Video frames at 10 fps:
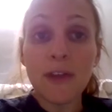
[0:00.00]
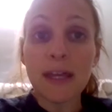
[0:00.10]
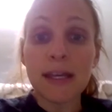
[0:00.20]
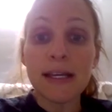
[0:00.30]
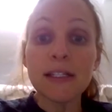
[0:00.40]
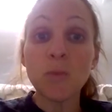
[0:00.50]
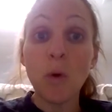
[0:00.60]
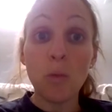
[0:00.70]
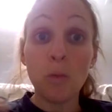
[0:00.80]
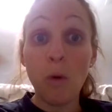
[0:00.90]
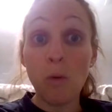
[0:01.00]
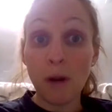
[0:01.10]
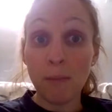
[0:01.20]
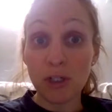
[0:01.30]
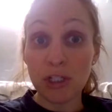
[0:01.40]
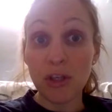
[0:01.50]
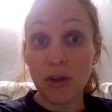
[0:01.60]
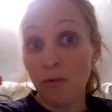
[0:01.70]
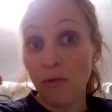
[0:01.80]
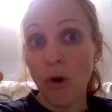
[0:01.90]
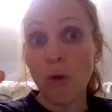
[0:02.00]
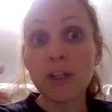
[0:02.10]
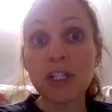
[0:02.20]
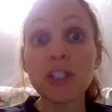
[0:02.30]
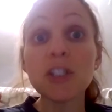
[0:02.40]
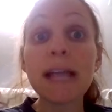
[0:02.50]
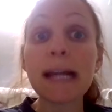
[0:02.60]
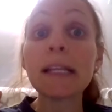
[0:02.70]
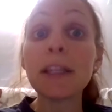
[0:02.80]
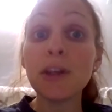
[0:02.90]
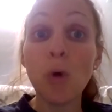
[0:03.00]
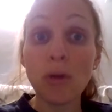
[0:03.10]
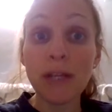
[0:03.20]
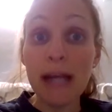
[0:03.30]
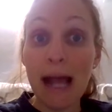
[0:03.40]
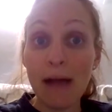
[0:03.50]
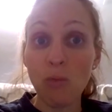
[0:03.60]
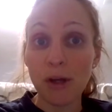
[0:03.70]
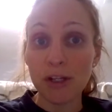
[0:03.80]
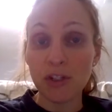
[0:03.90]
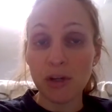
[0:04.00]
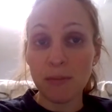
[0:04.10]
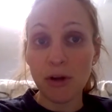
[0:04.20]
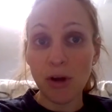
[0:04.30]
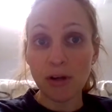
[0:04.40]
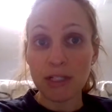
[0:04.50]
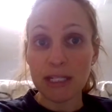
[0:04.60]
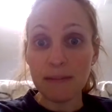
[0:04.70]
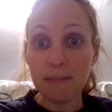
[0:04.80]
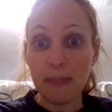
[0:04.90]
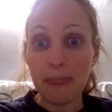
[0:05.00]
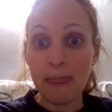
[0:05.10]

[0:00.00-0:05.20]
is what we're pushing you for, which is technically you only need to have 1 distributor on your team.